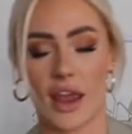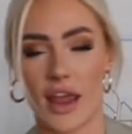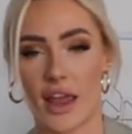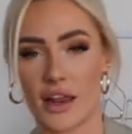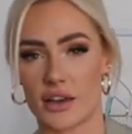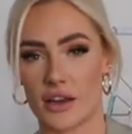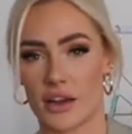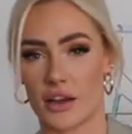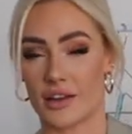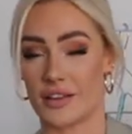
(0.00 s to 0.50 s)

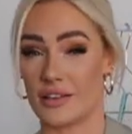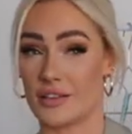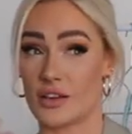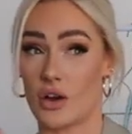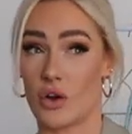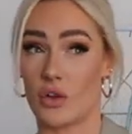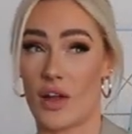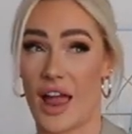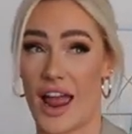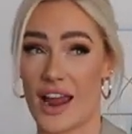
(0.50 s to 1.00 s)
handy and
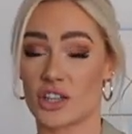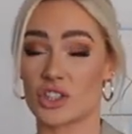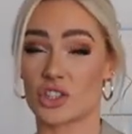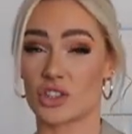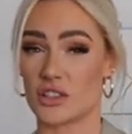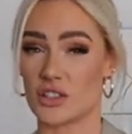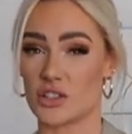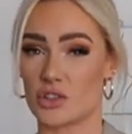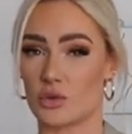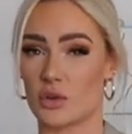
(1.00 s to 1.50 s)
I'll
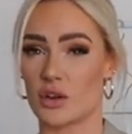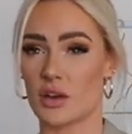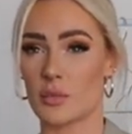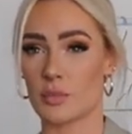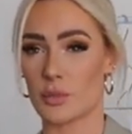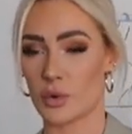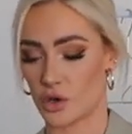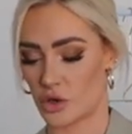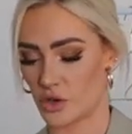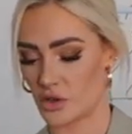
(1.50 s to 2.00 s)
actually do
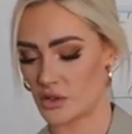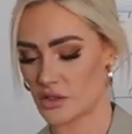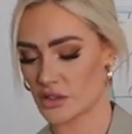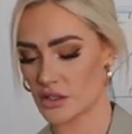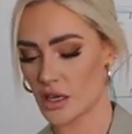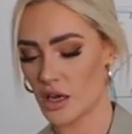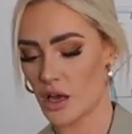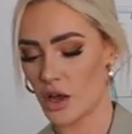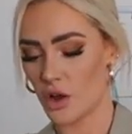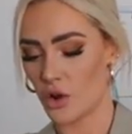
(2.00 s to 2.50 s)
it because
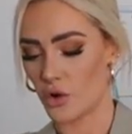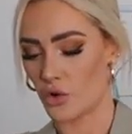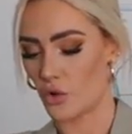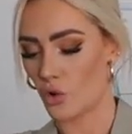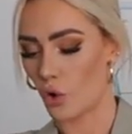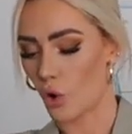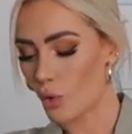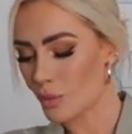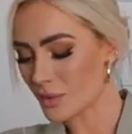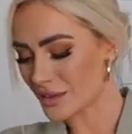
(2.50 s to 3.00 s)

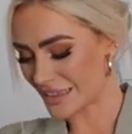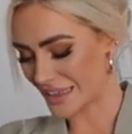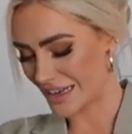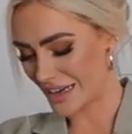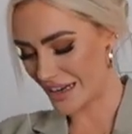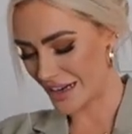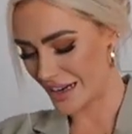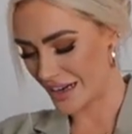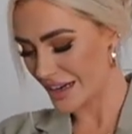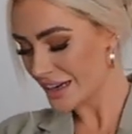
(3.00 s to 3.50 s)

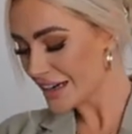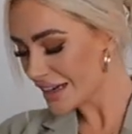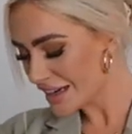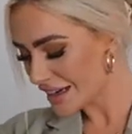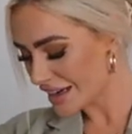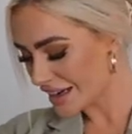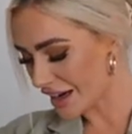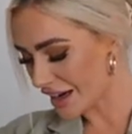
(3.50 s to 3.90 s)
normally